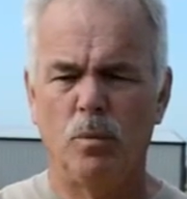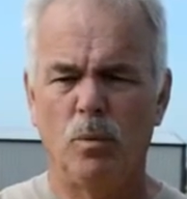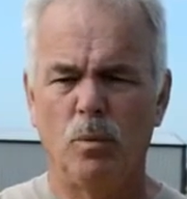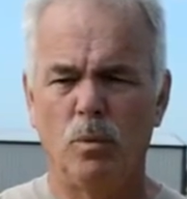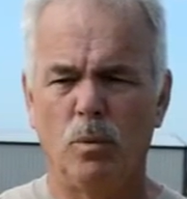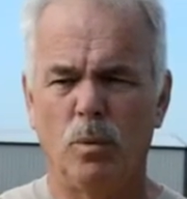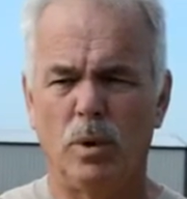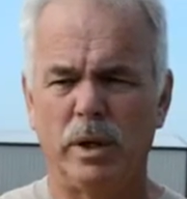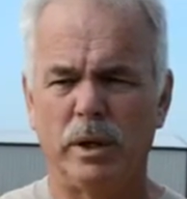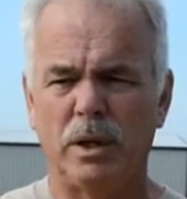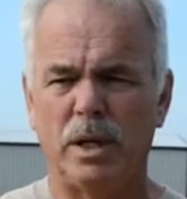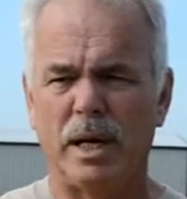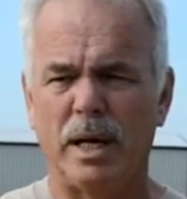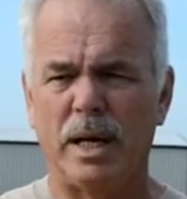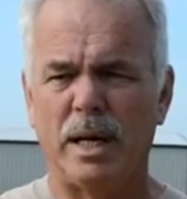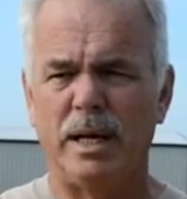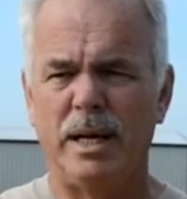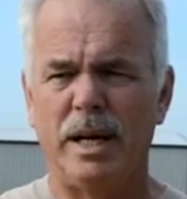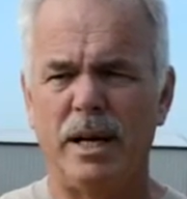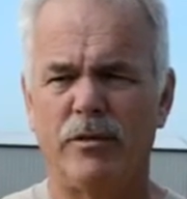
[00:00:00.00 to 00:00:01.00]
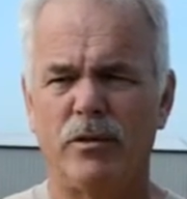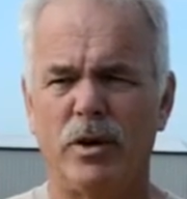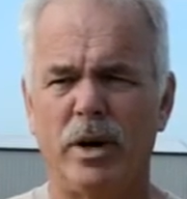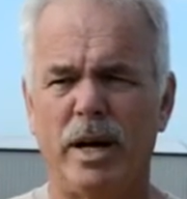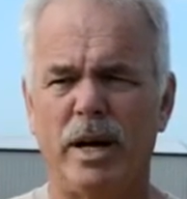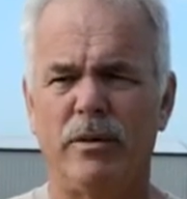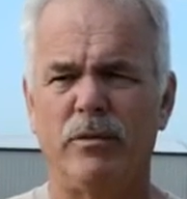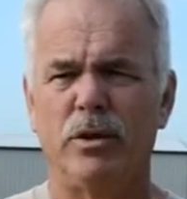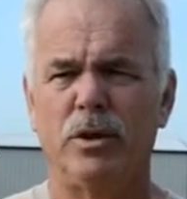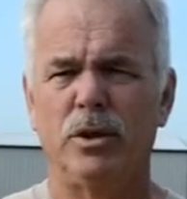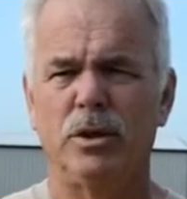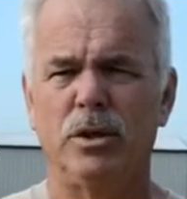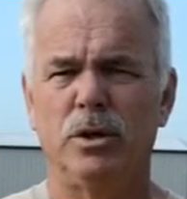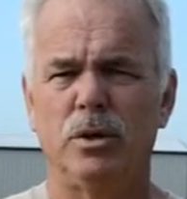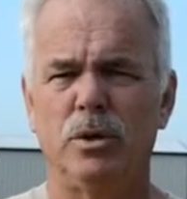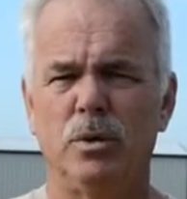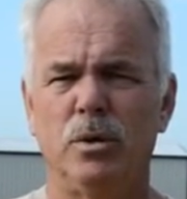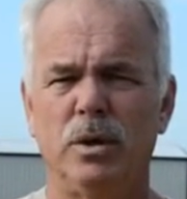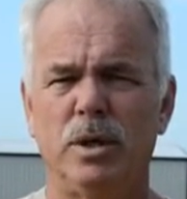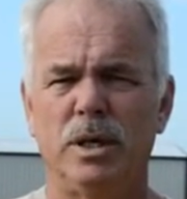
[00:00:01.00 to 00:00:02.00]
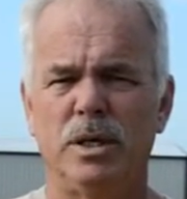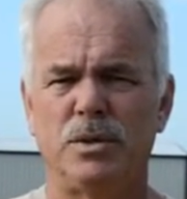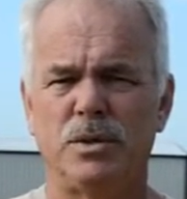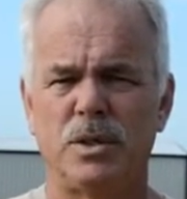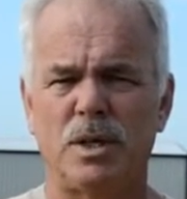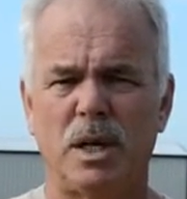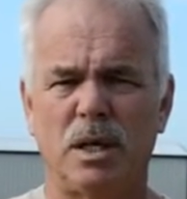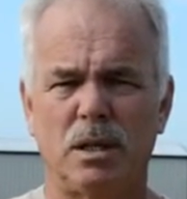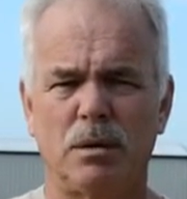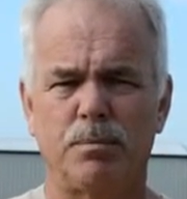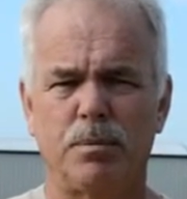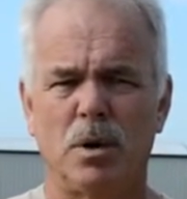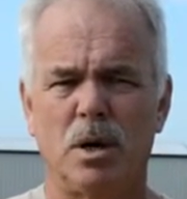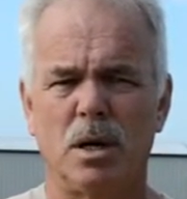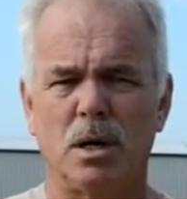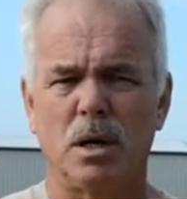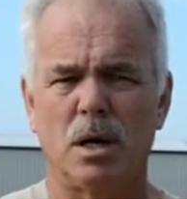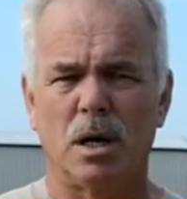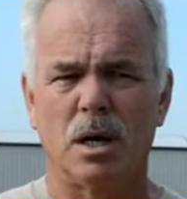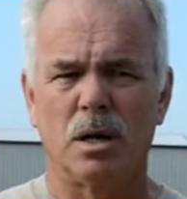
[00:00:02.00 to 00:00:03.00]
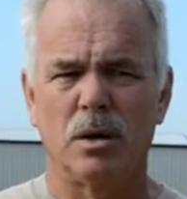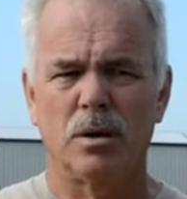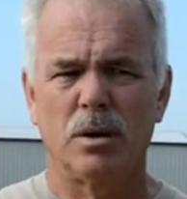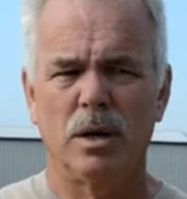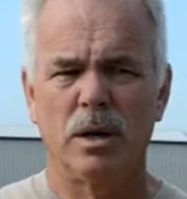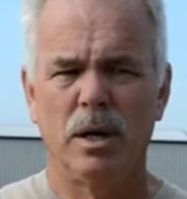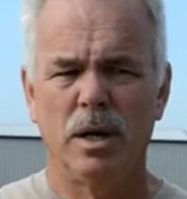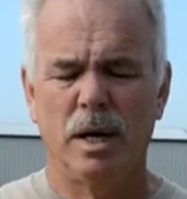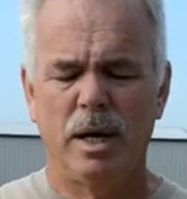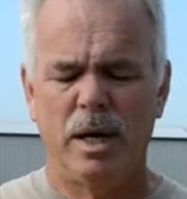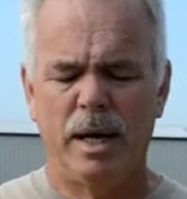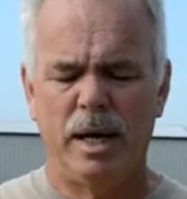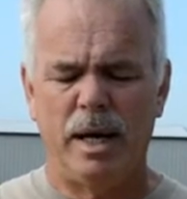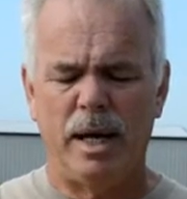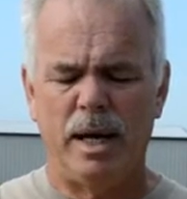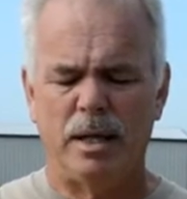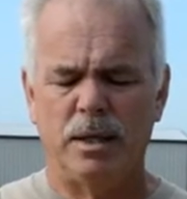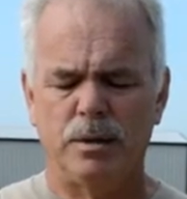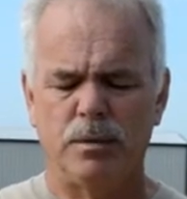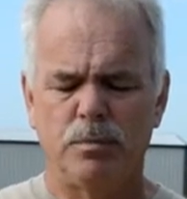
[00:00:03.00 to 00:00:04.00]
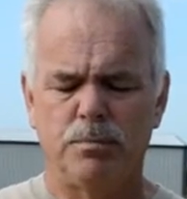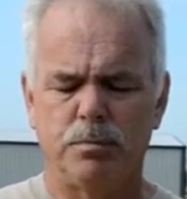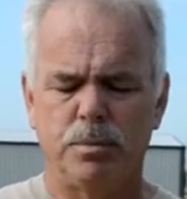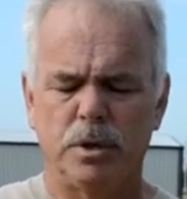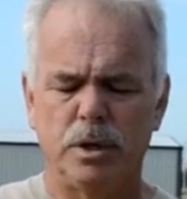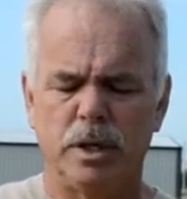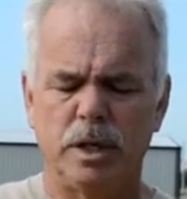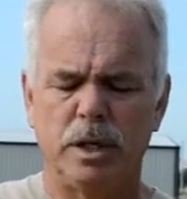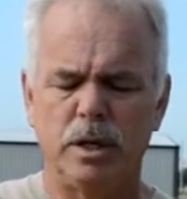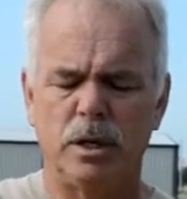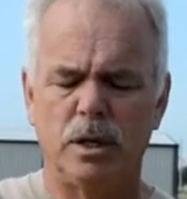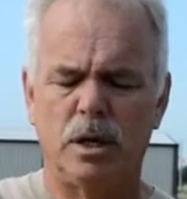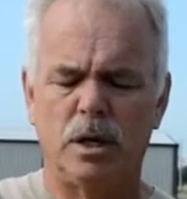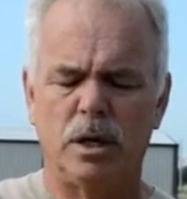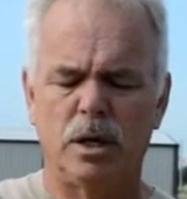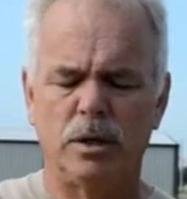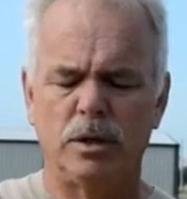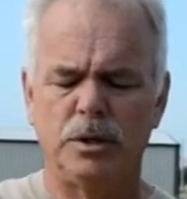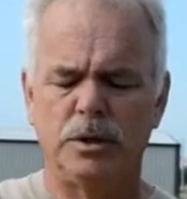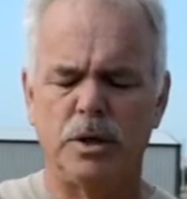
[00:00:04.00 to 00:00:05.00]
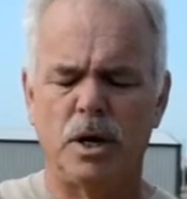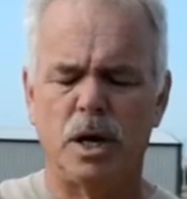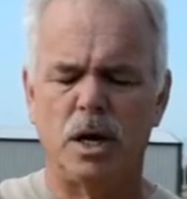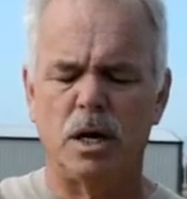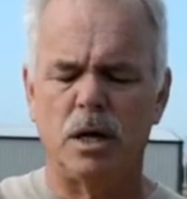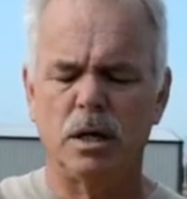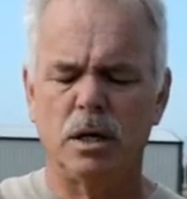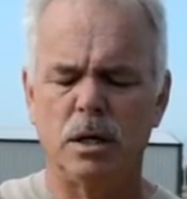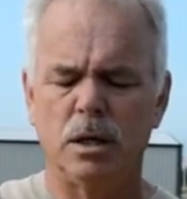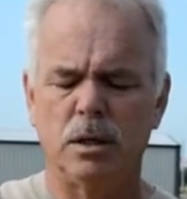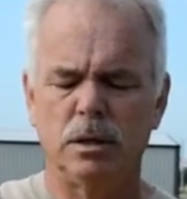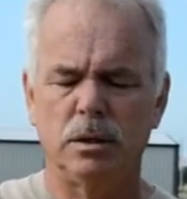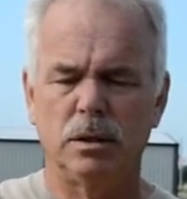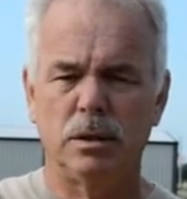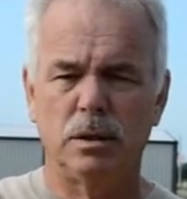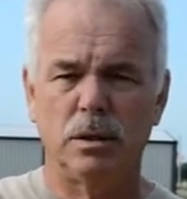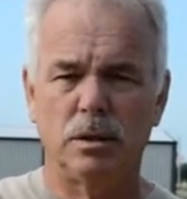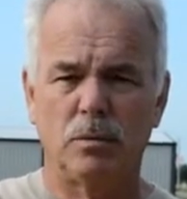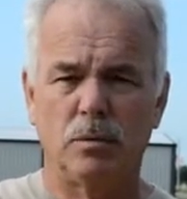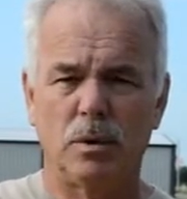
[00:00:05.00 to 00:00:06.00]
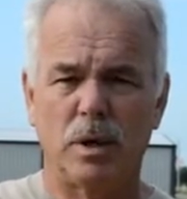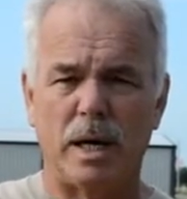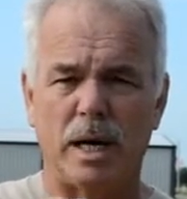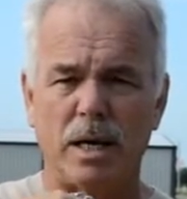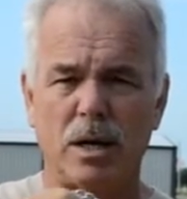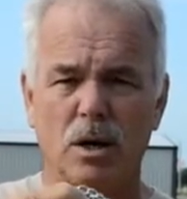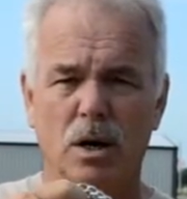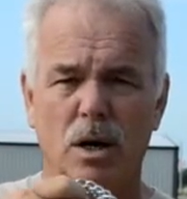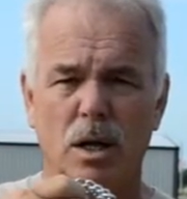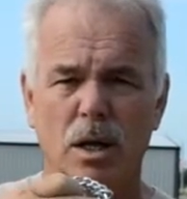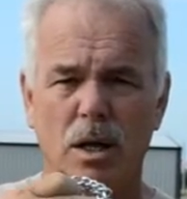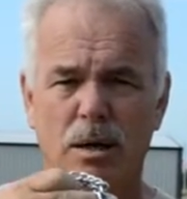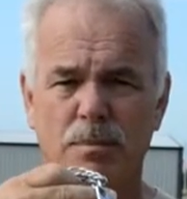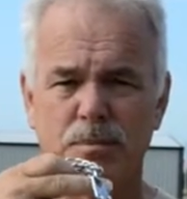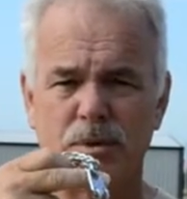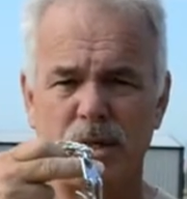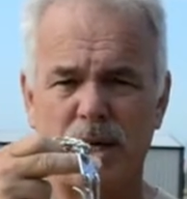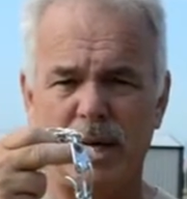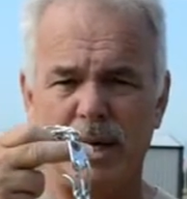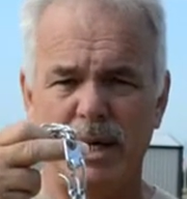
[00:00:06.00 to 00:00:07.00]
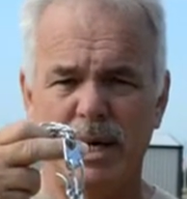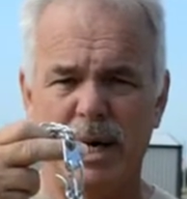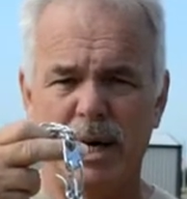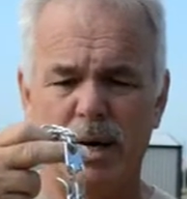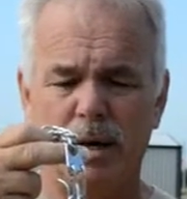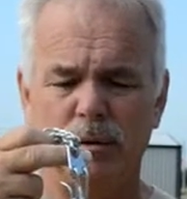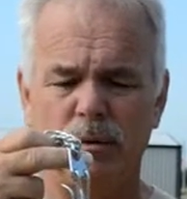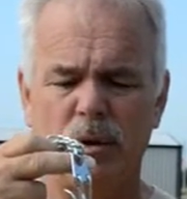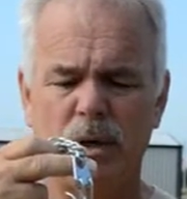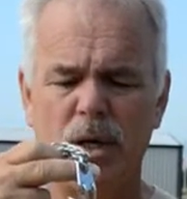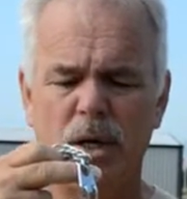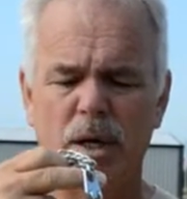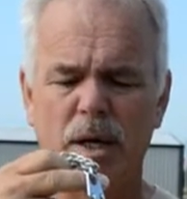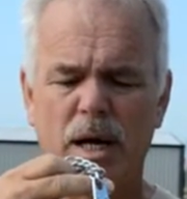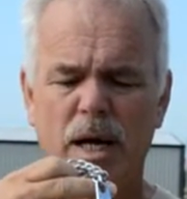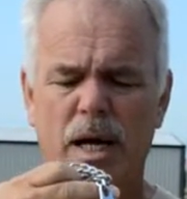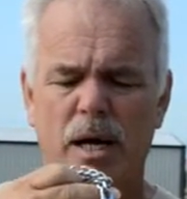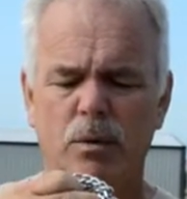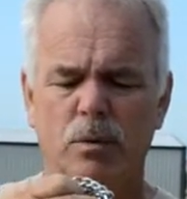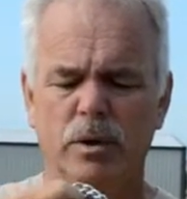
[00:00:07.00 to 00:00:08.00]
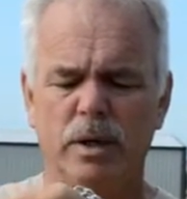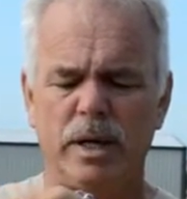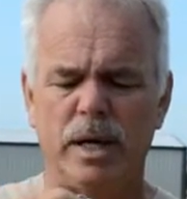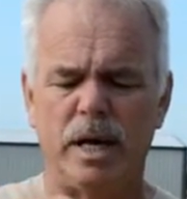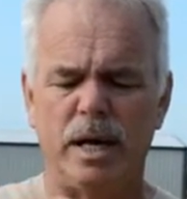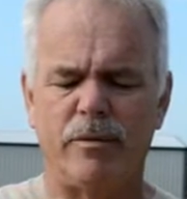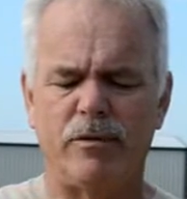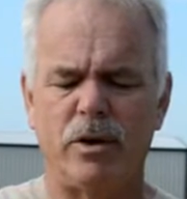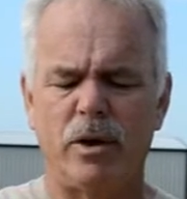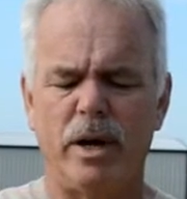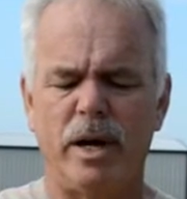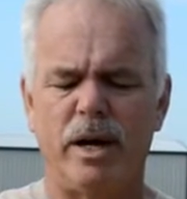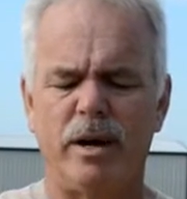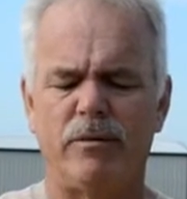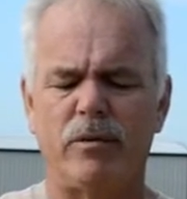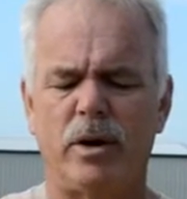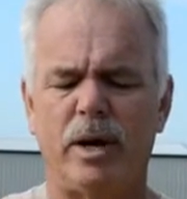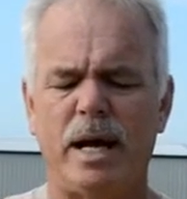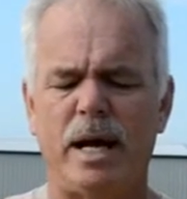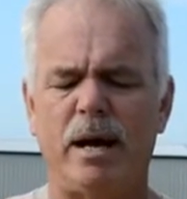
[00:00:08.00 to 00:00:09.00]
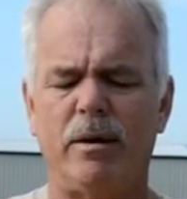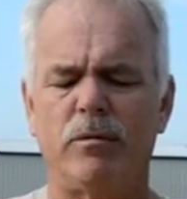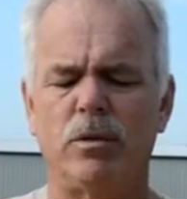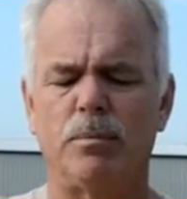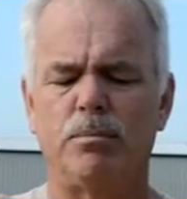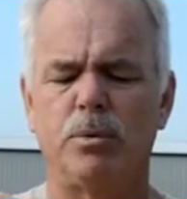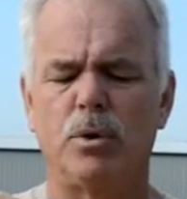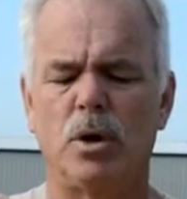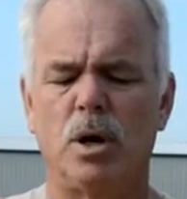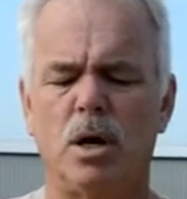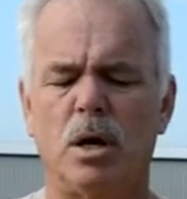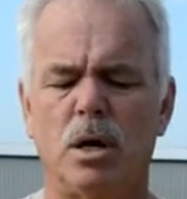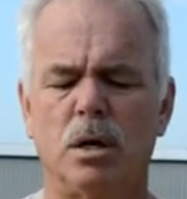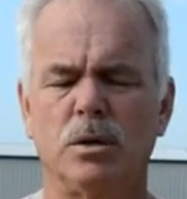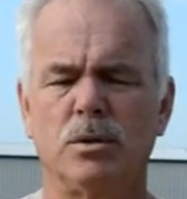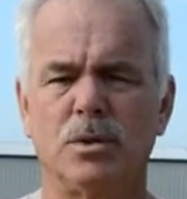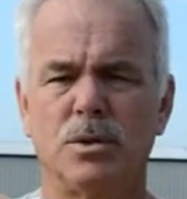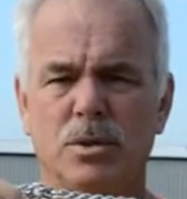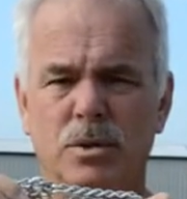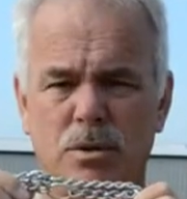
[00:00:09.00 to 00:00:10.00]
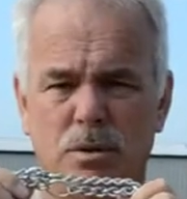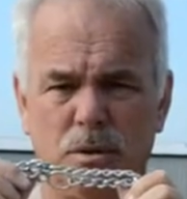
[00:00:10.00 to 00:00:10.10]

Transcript: One thing I never ever do is take the prong collar and put it on the dog, what I call upside down. I would never ever have the prongs